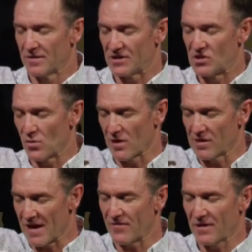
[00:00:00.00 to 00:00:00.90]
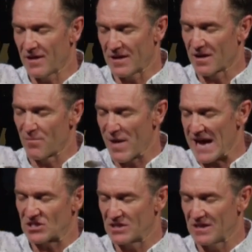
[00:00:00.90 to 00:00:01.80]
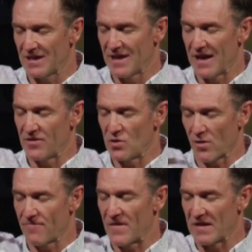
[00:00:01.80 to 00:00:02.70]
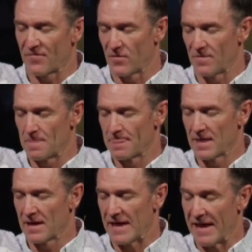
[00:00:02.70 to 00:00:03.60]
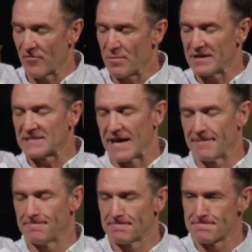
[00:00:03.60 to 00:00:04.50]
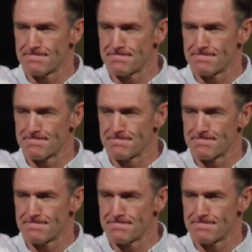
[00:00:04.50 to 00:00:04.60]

that you are loving and compassionate and that you are faithful. And everybody said,